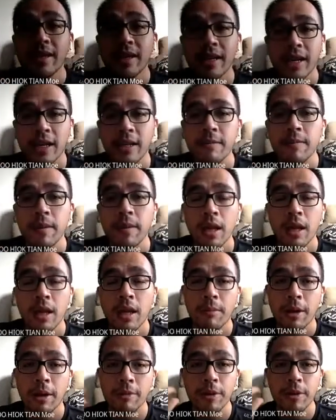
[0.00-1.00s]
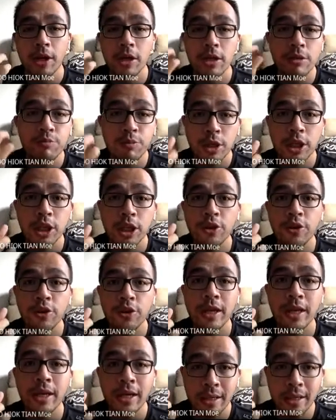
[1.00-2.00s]
And but because
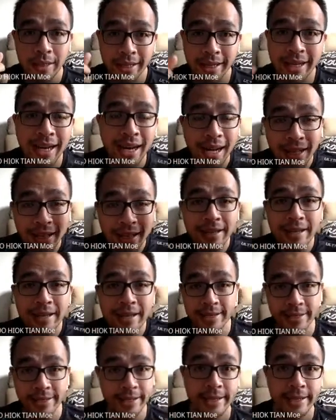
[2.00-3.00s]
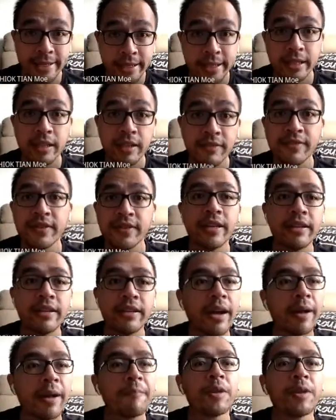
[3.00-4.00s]
mercury, the color is like silver,
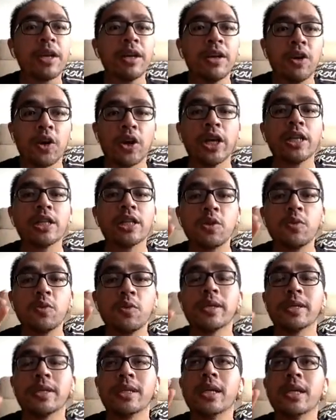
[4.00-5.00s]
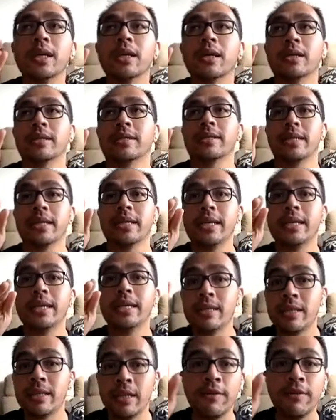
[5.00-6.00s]
right? Okay, so we say it's
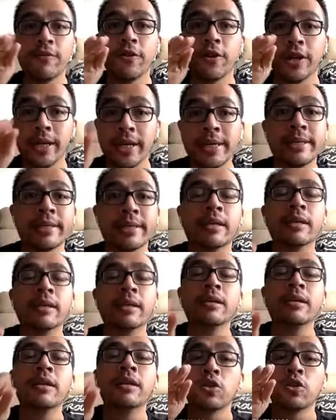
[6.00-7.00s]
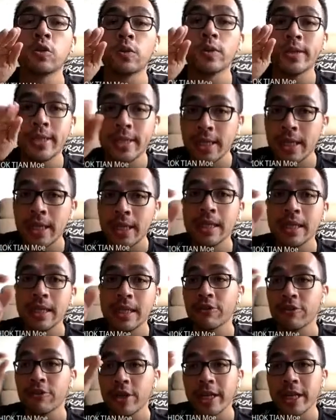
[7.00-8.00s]
easy for us to see
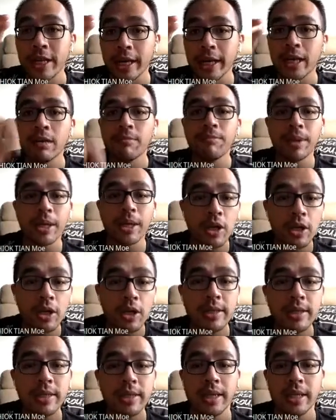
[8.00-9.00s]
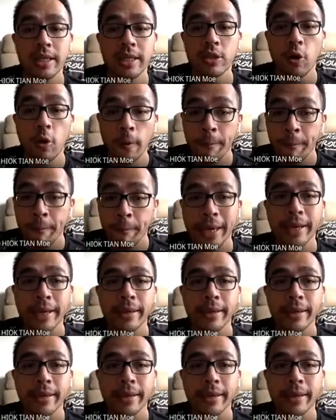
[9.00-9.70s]
the reading because it is opaque.